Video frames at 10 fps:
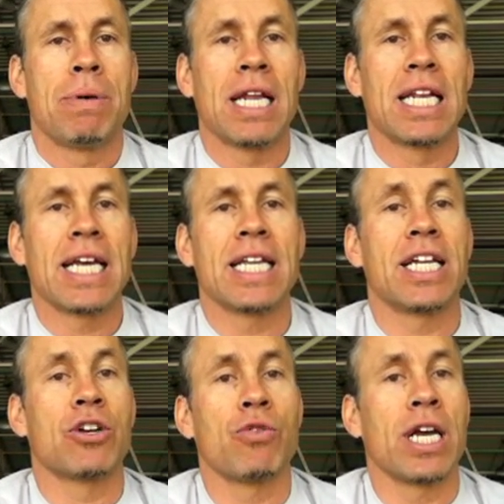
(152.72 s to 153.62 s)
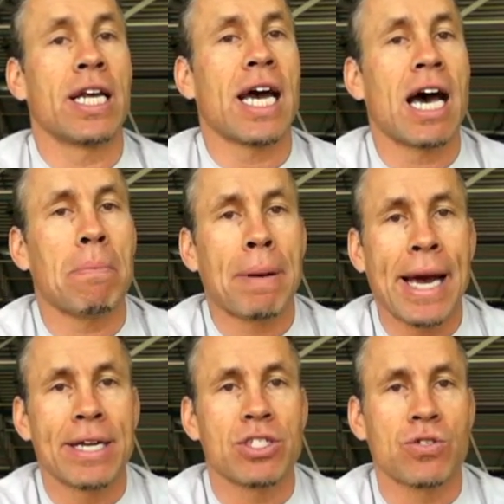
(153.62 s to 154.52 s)
be lean and green on a
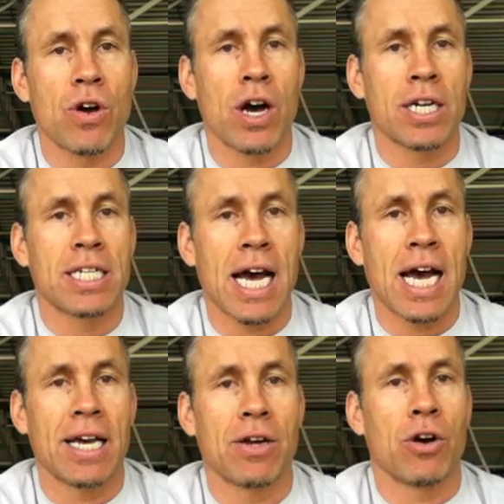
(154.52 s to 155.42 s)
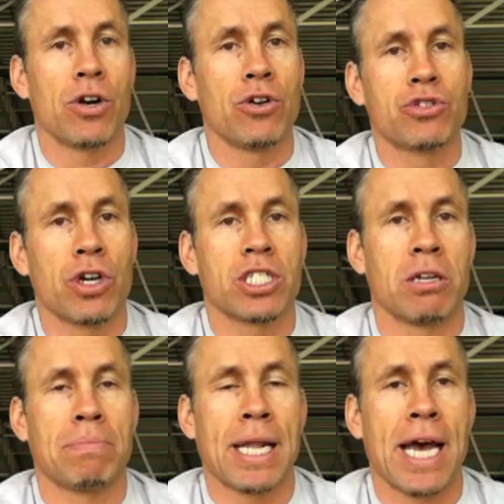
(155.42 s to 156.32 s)
plant-strong diet or
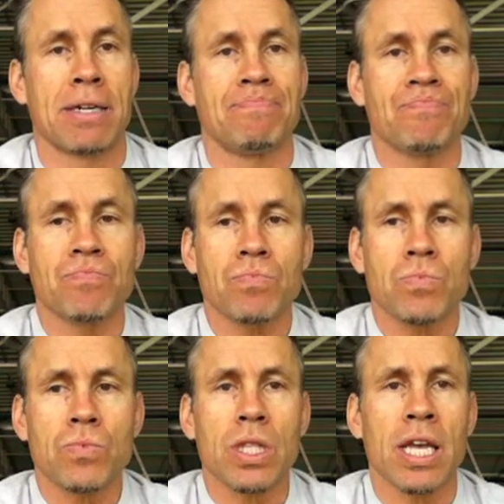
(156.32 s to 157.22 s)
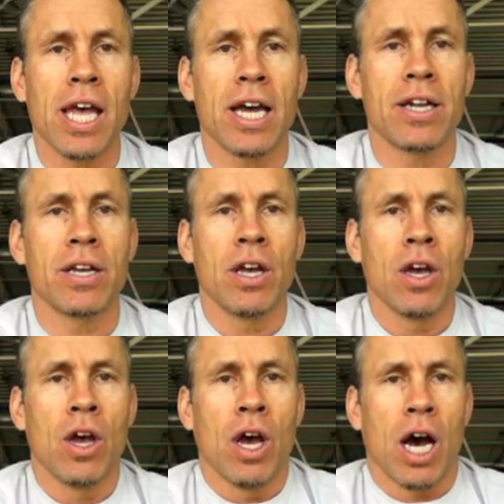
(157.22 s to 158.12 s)
nutrition plan. And
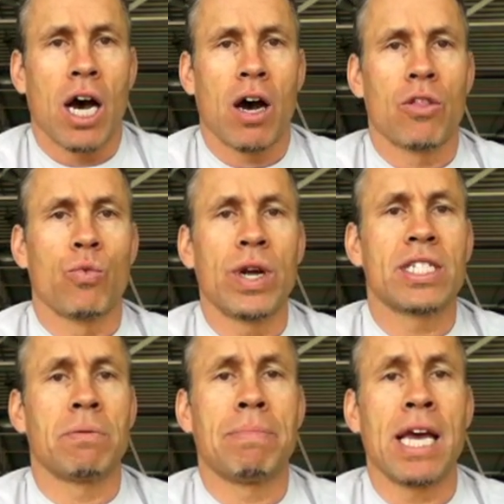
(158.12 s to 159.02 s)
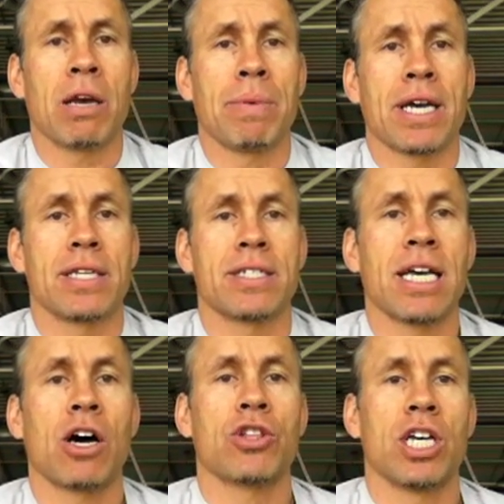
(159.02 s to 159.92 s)
the reason being because
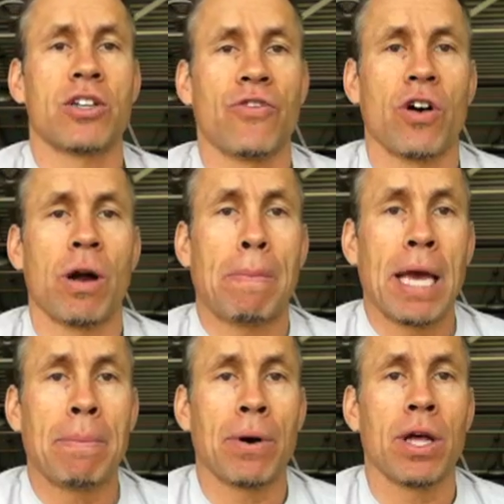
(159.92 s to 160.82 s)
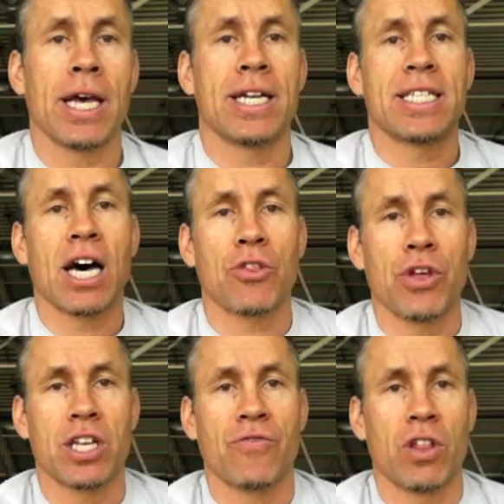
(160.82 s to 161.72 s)
it's healthiest for people and it's
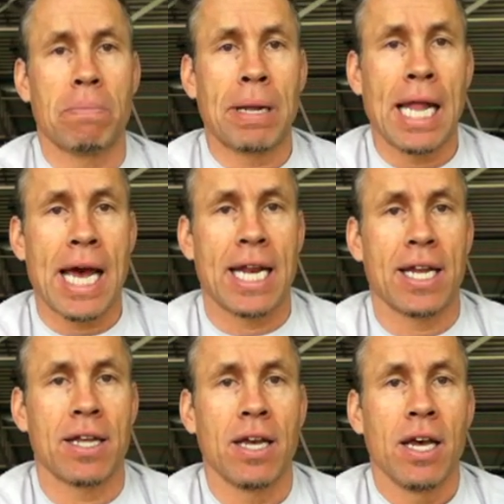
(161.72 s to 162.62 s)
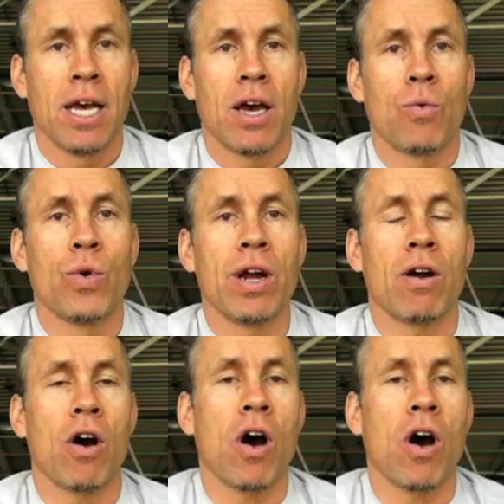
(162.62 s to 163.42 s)
healthiest for the planet. And we are